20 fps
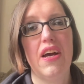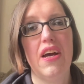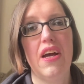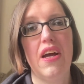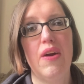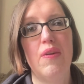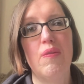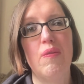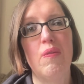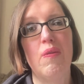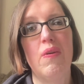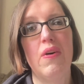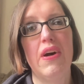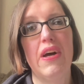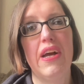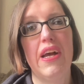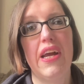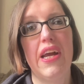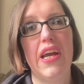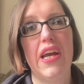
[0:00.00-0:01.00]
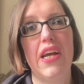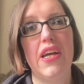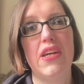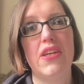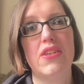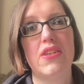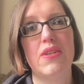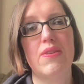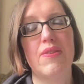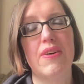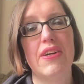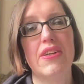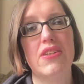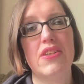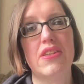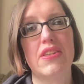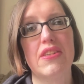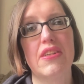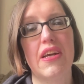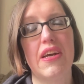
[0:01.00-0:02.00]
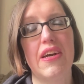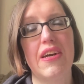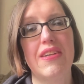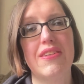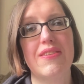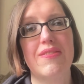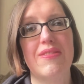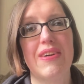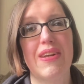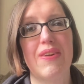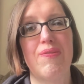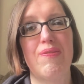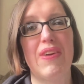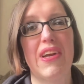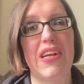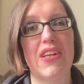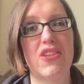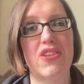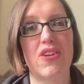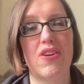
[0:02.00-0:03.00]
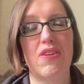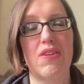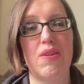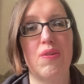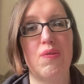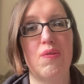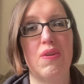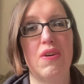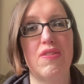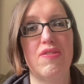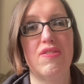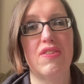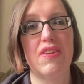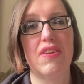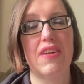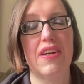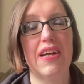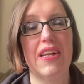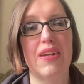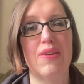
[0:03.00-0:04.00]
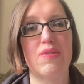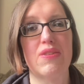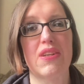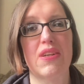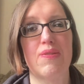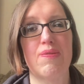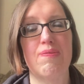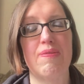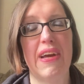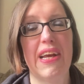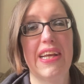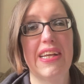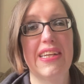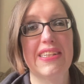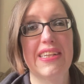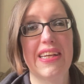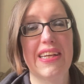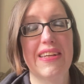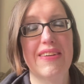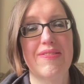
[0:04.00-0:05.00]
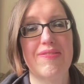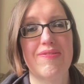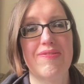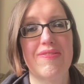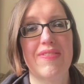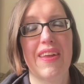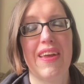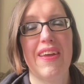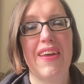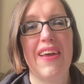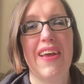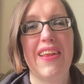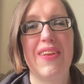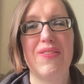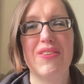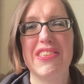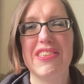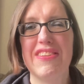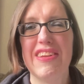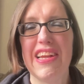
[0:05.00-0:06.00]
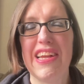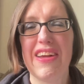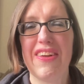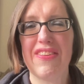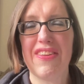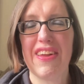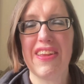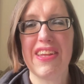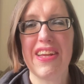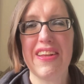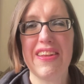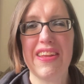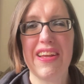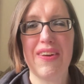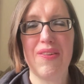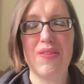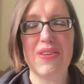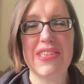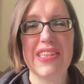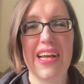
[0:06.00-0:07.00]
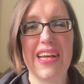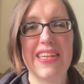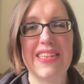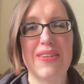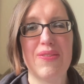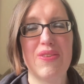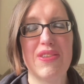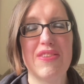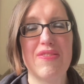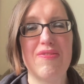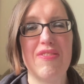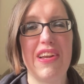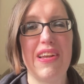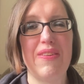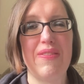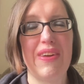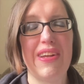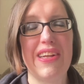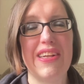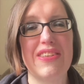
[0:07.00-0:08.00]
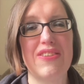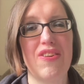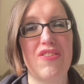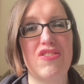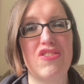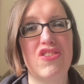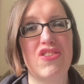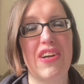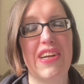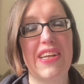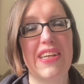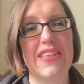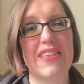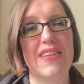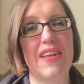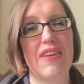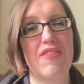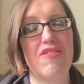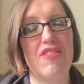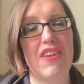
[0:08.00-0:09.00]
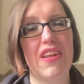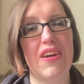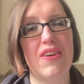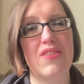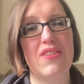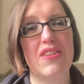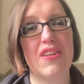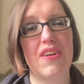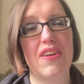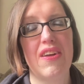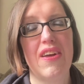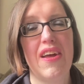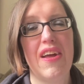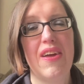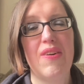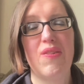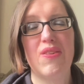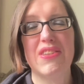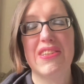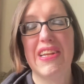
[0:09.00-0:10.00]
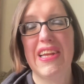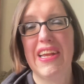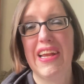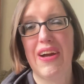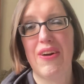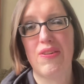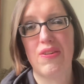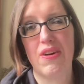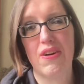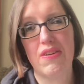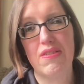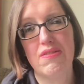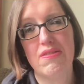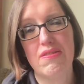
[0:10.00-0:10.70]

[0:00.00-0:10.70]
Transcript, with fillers: Ate uh, way too much dessert. Had a big chocolate waffle and it was amazing there wasn't any other, the only thing I would say is there wasn't really many sort of drinks that for those, there wasn't any alcohol,